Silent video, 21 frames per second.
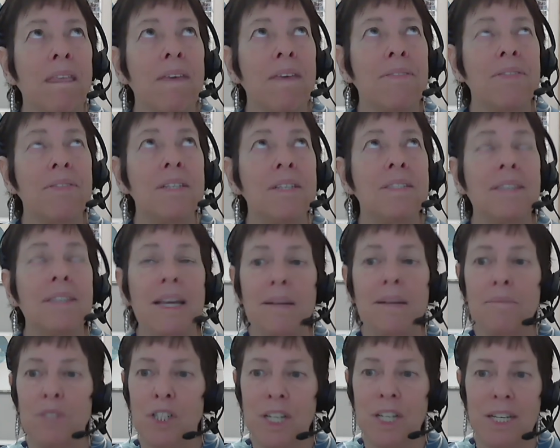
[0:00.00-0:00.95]
the same
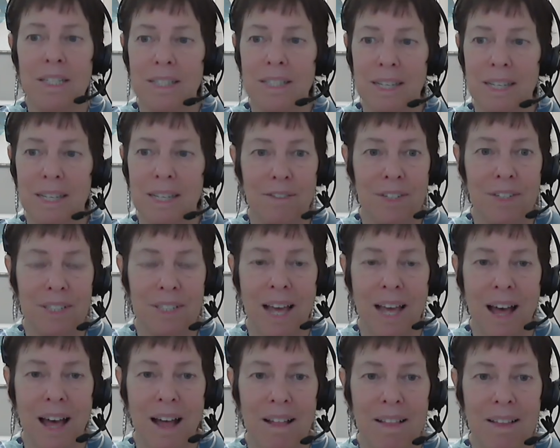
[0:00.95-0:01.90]
genes in every
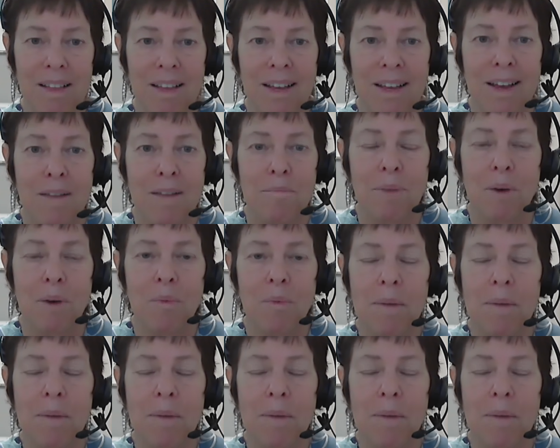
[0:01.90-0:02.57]
cell. But what